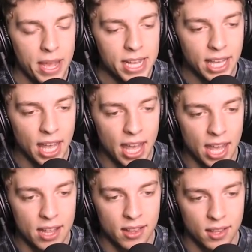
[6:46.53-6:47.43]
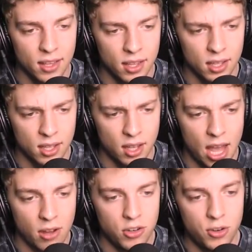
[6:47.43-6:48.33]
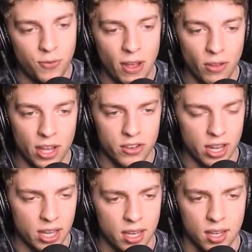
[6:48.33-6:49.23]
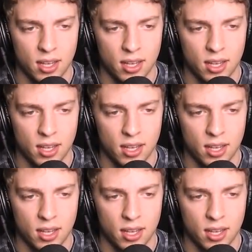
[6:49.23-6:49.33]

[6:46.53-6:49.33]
gonna make it. Easy. Uh, How did you fail that, Jelly?